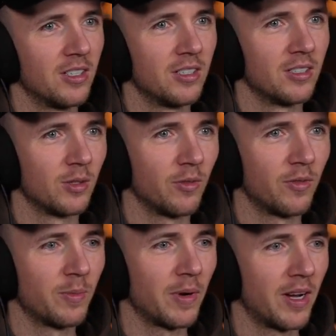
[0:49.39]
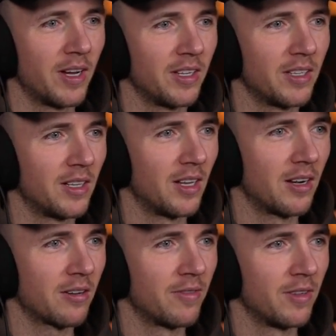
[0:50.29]
So if you buy the
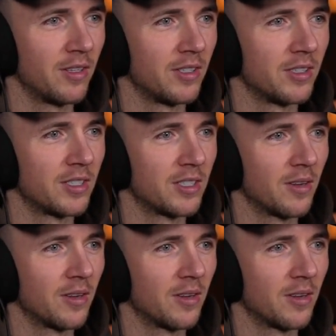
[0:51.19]
Lark filters,